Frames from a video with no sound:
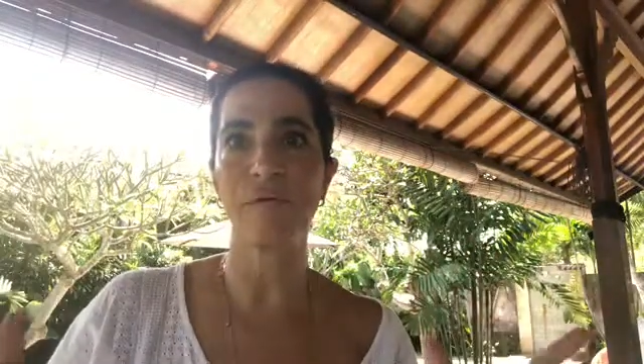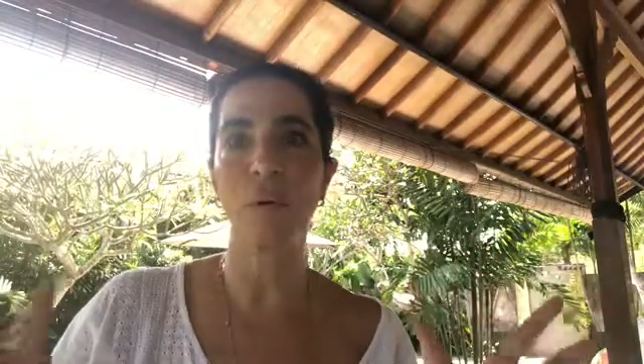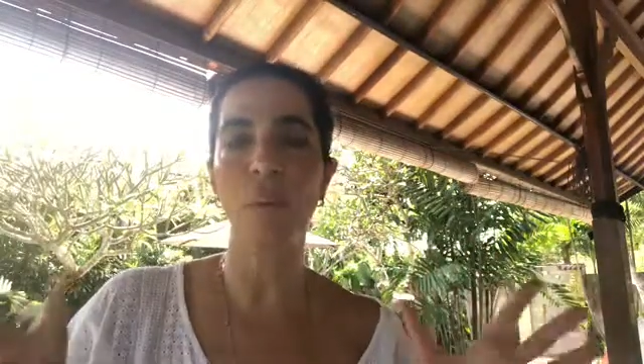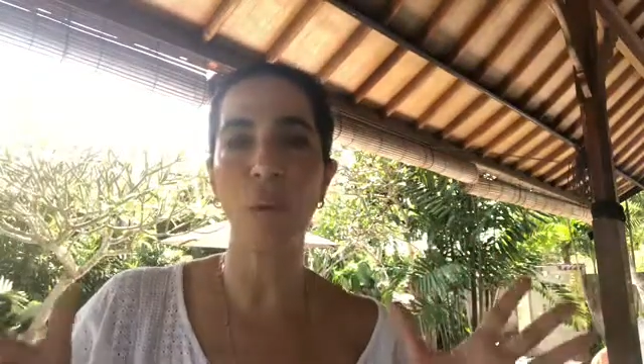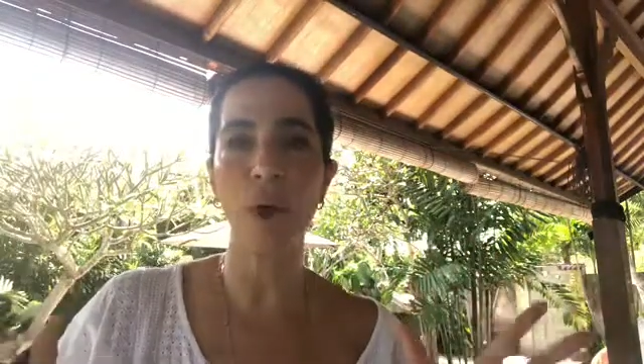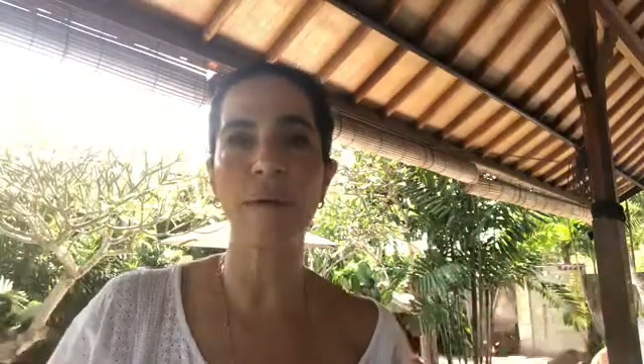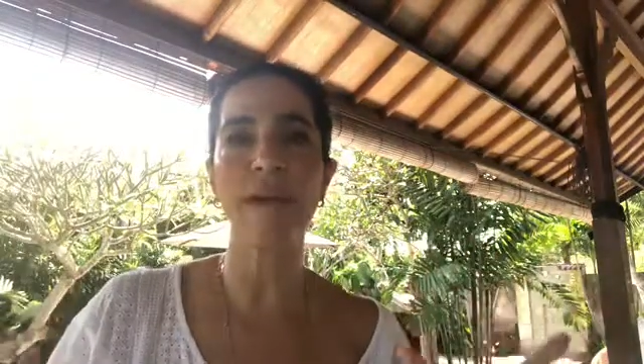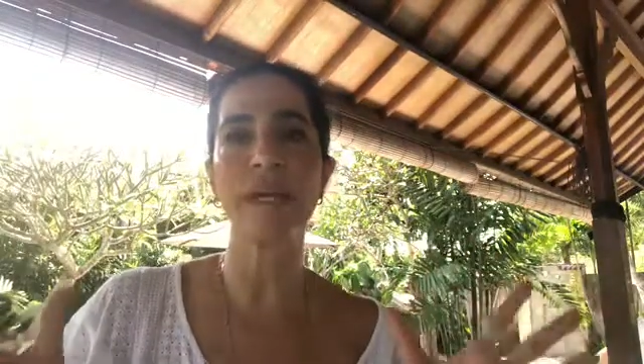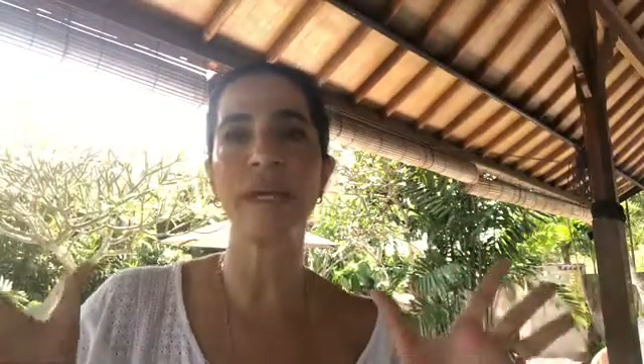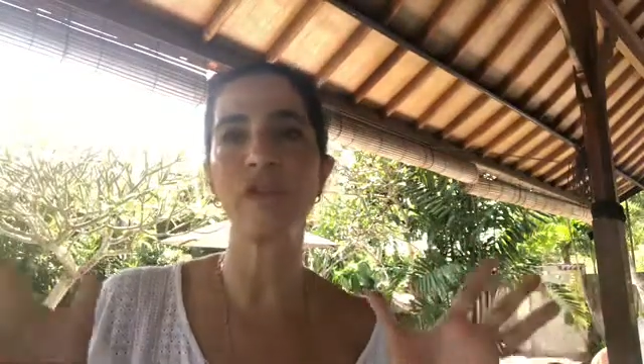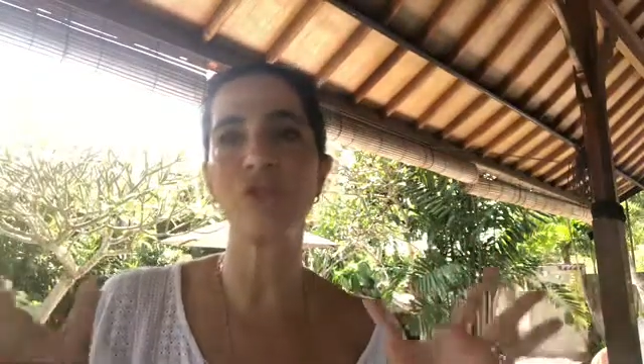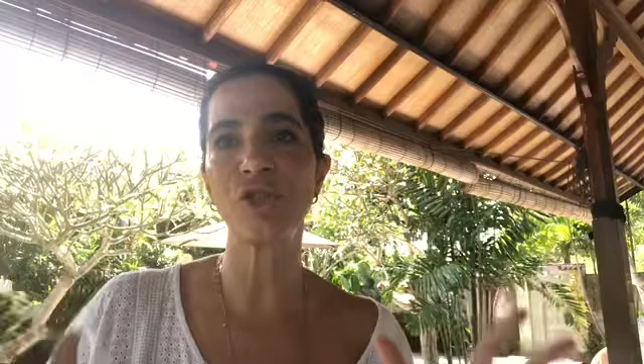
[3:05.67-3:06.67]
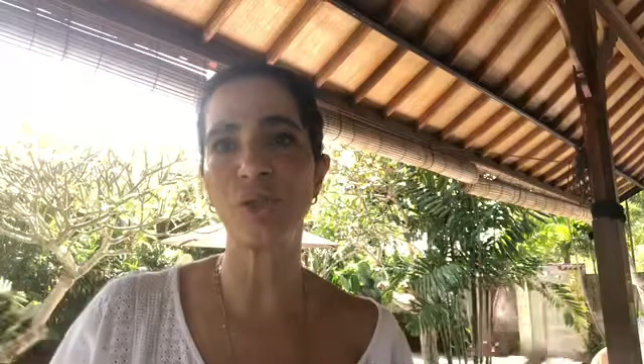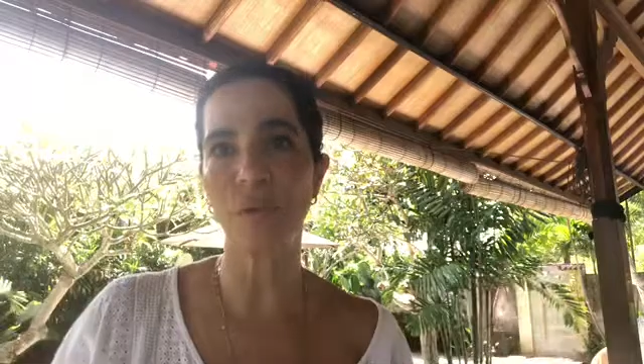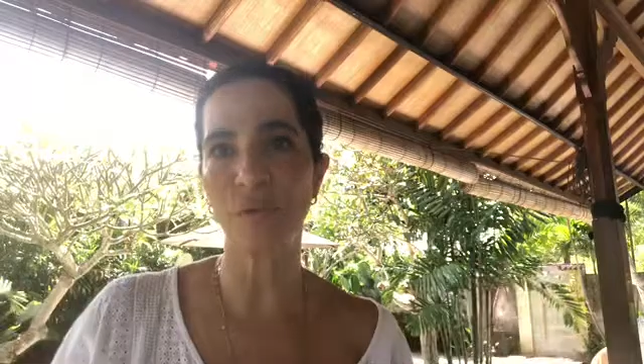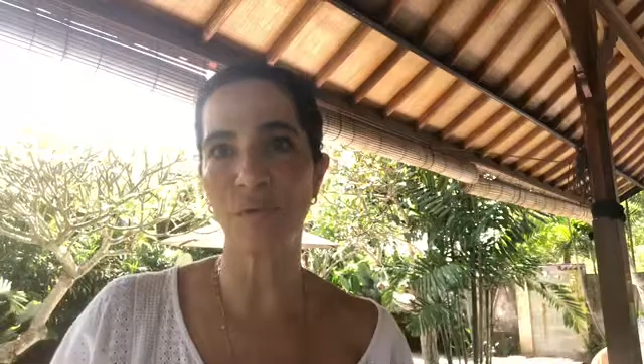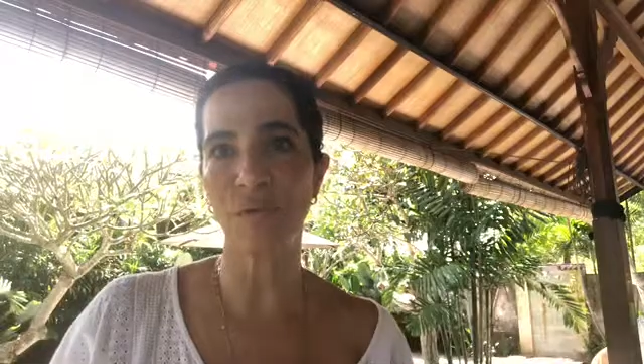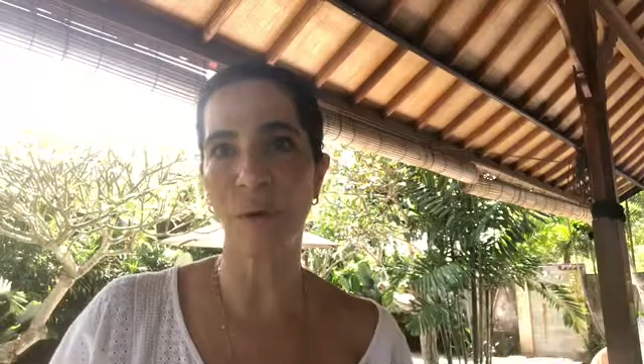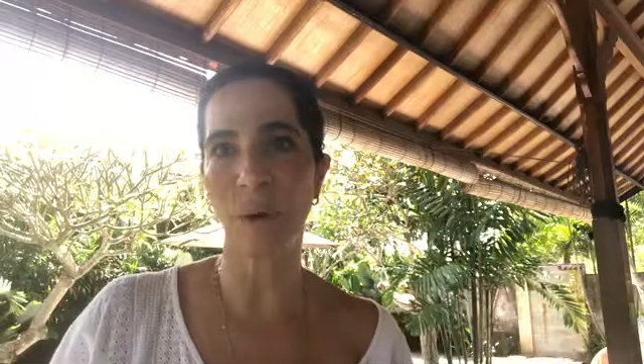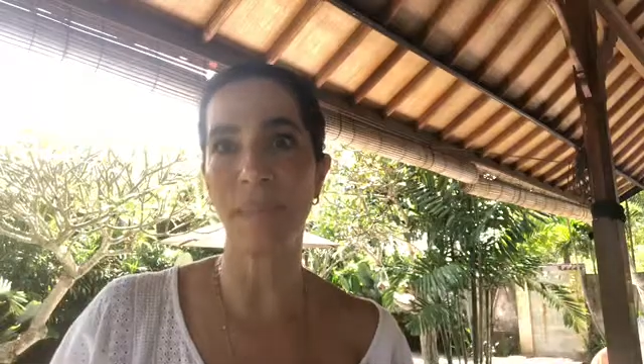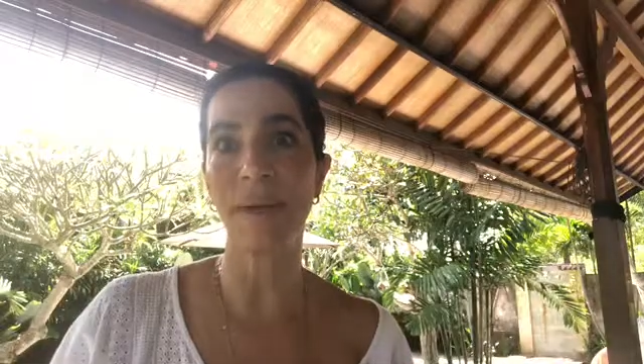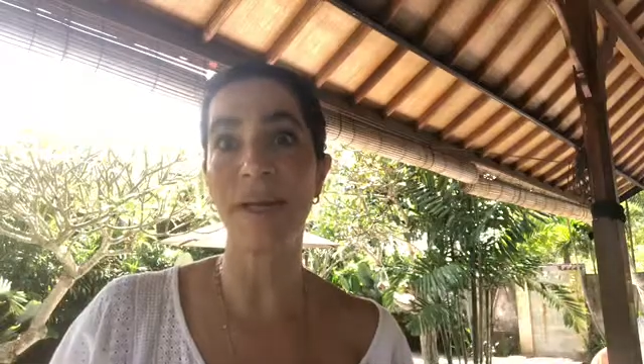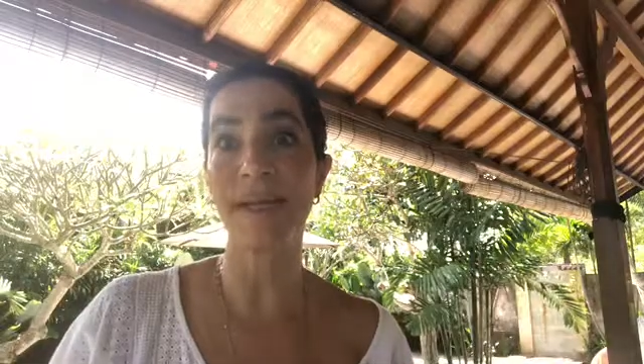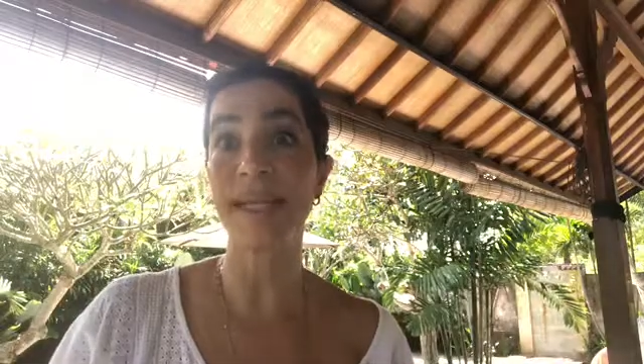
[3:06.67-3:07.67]
from where I can choose from
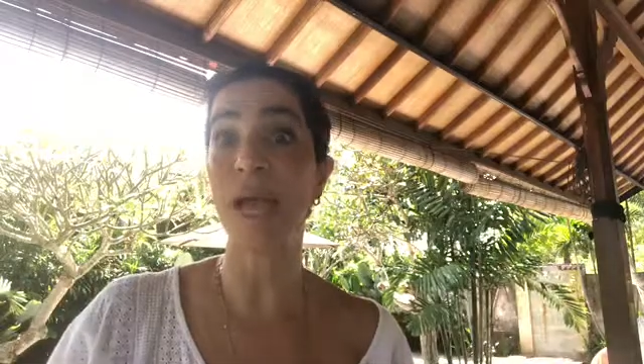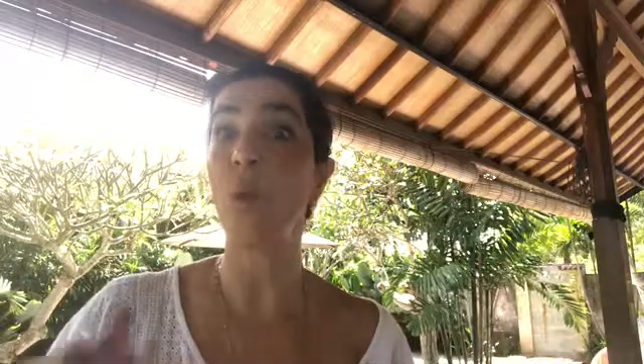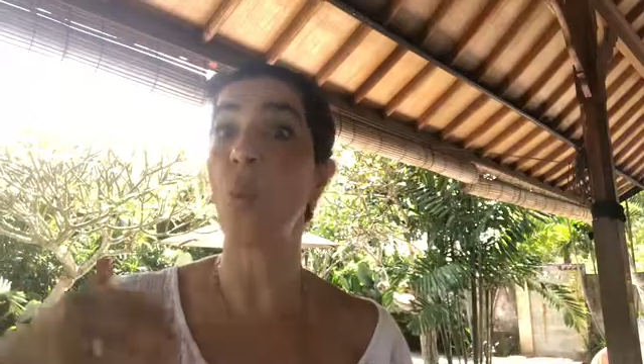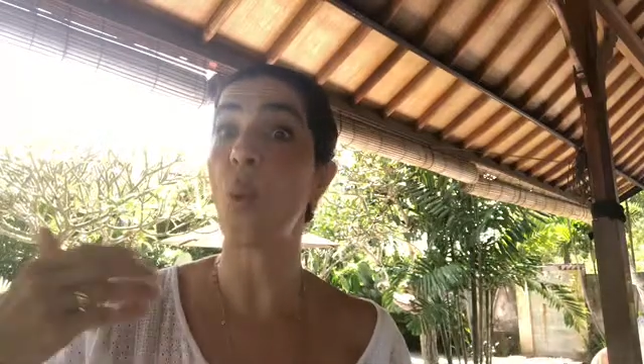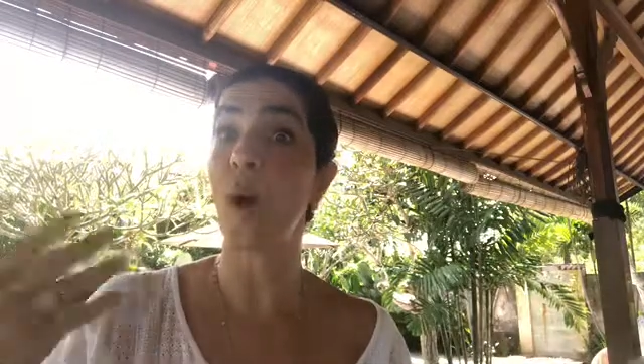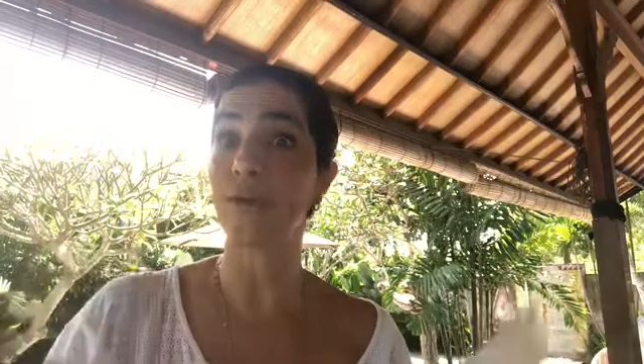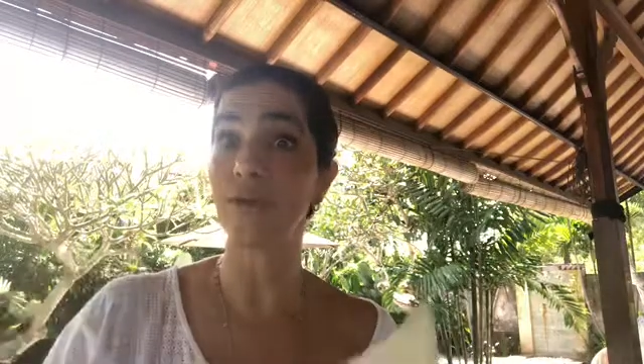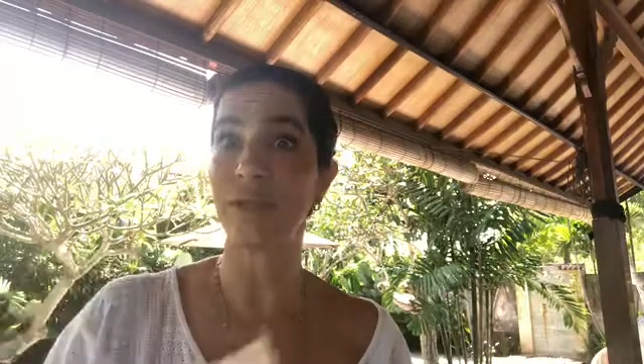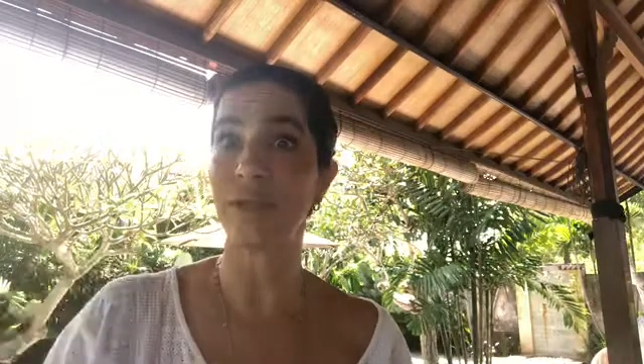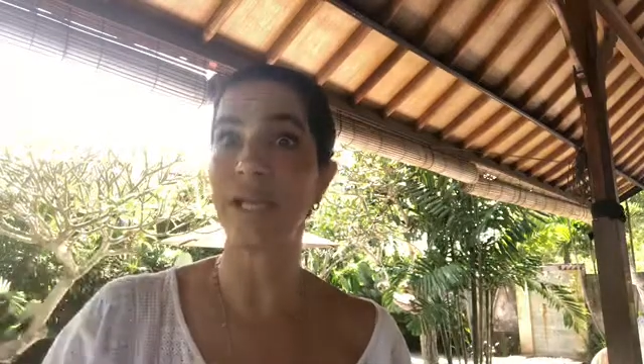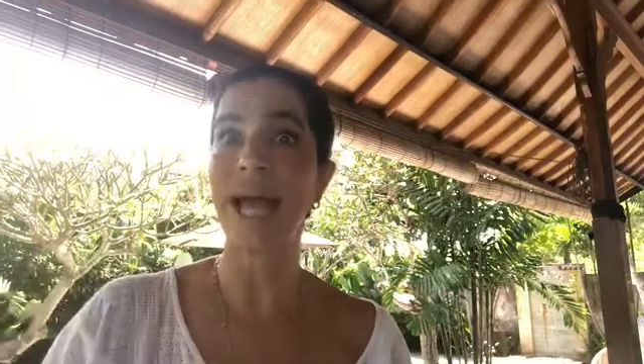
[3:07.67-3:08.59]
because I wondered.